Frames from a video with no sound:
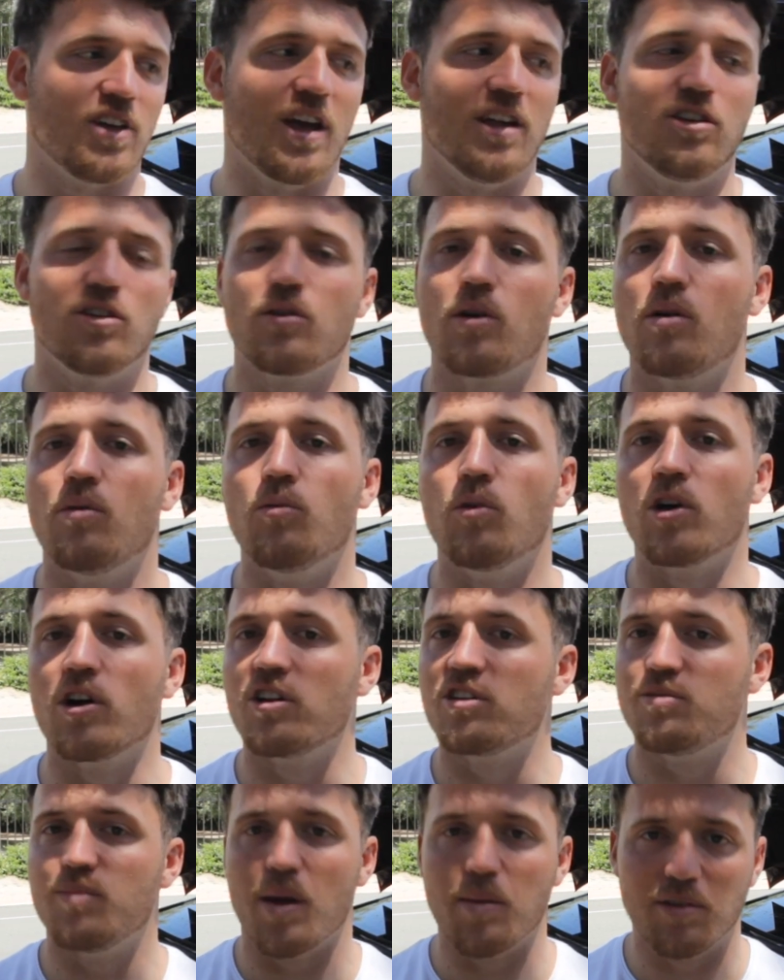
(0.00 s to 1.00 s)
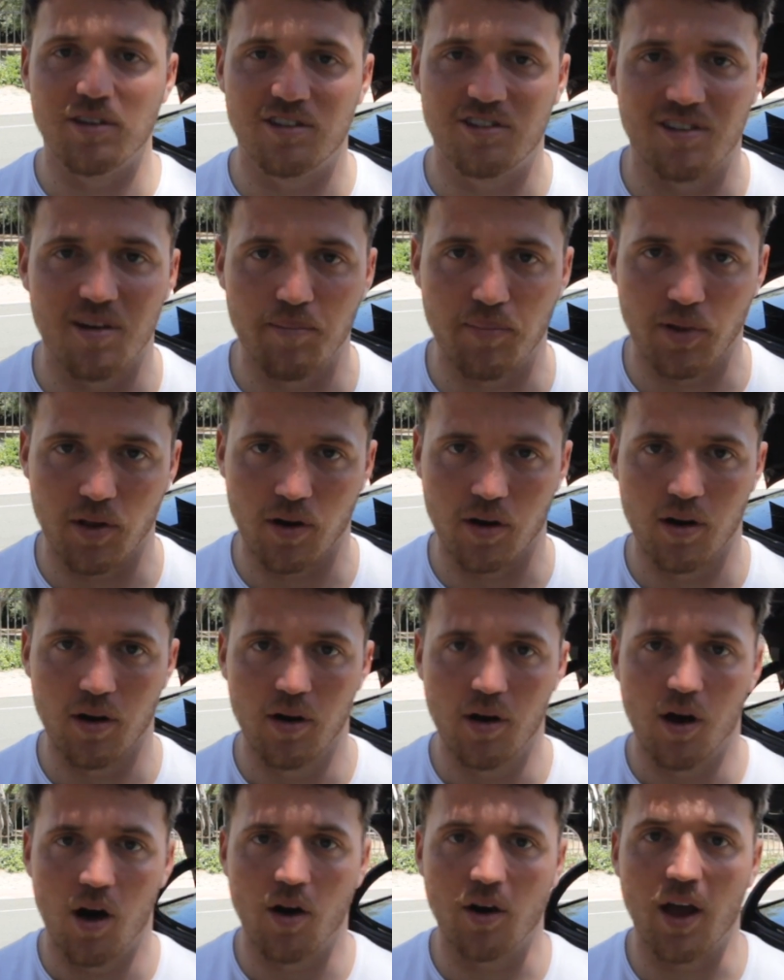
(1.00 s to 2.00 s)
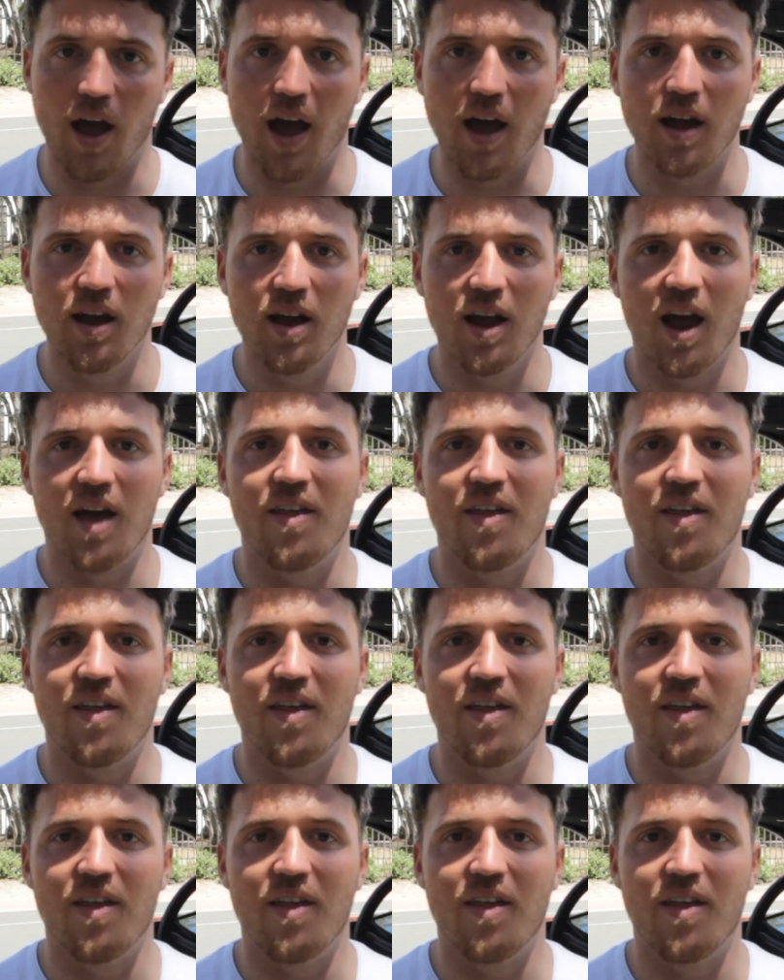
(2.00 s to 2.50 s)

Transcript: in your own words, maybe simpler, okay?